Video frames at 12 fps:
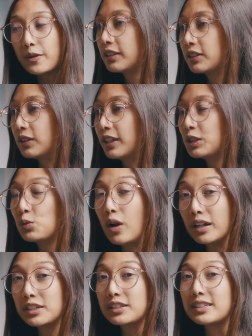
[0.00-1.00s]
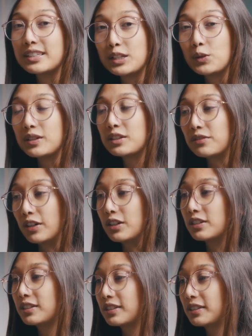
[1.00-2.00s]
So let's watch the sequence
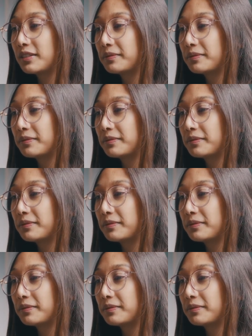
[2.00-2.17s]
first.